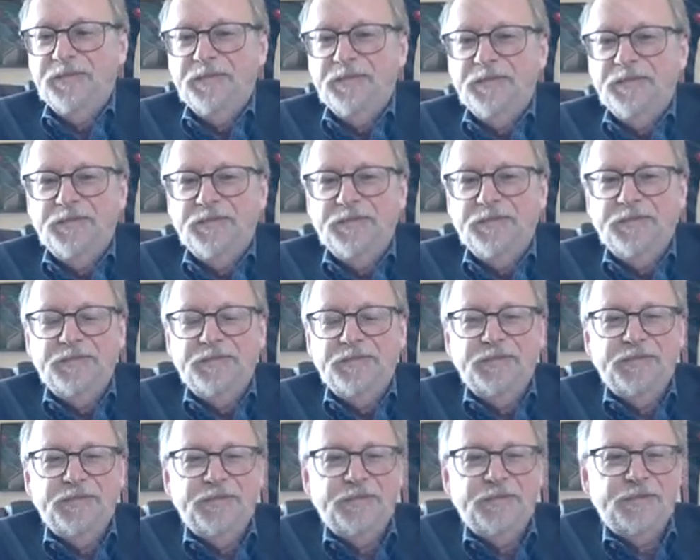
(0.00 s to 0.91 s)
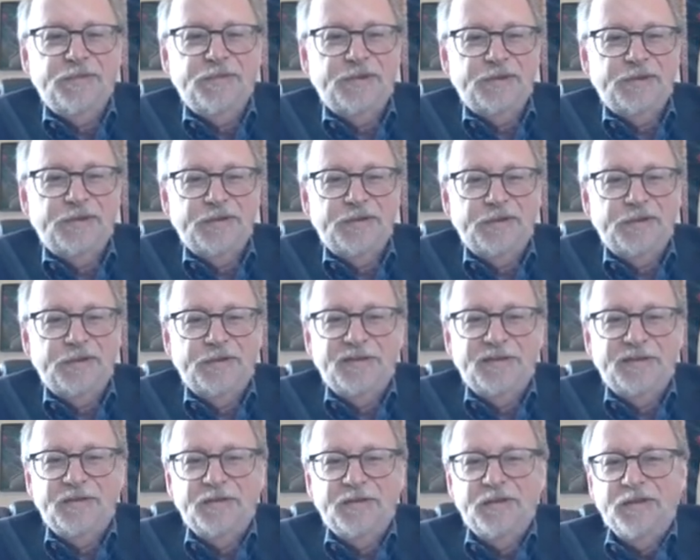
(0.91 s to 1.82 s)

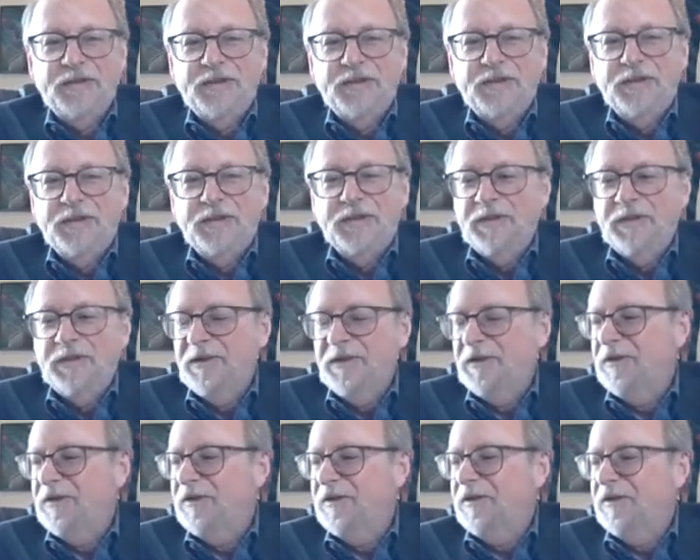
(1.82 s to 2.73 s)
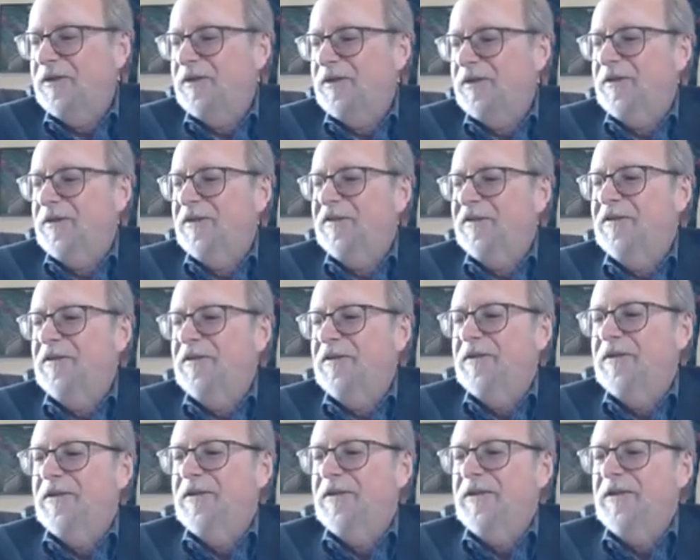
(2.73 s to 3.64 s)

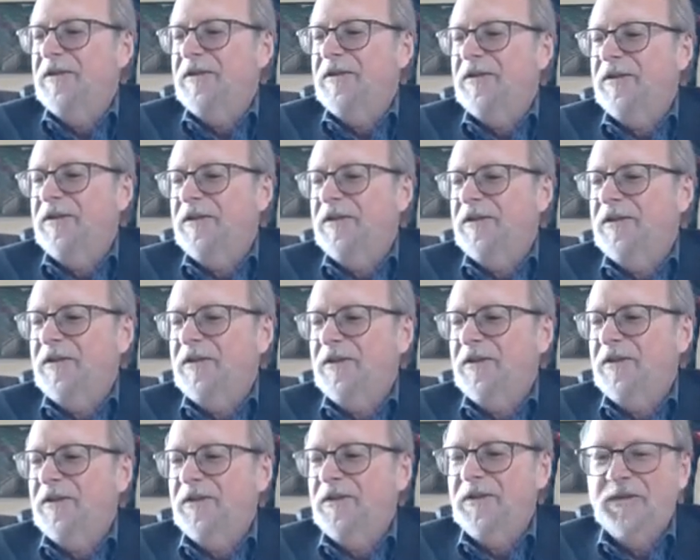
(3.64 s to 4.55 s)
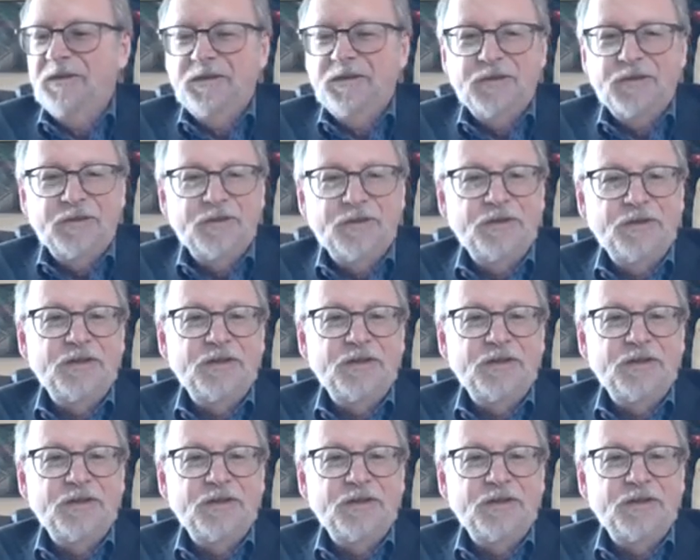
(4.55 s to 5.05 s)
The person shown says nothing.